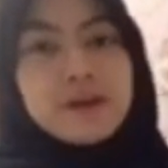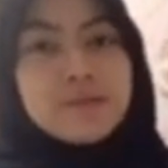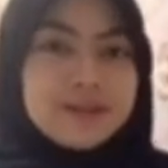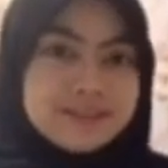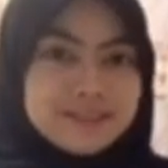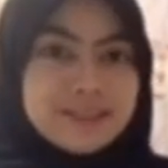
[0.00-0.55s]

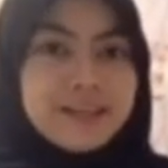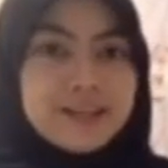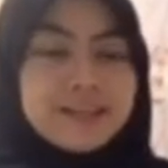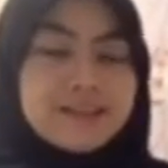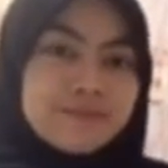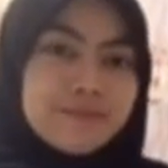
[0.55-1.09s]
bus stand,
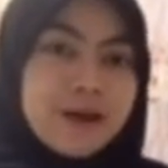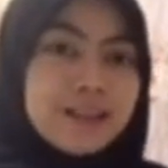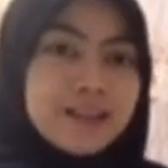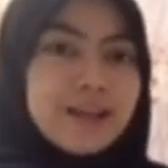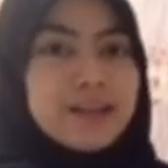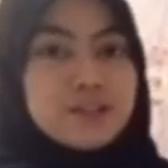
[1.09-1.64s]

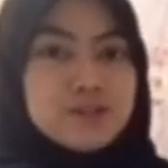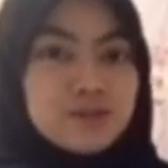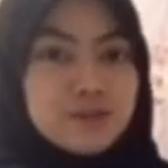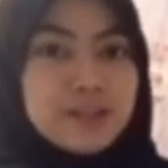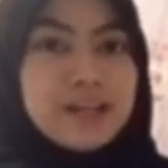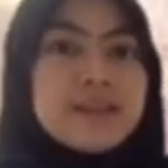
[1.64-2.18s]
Mahala and also
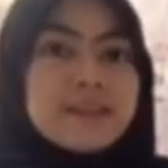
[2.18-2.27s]
Kuliah.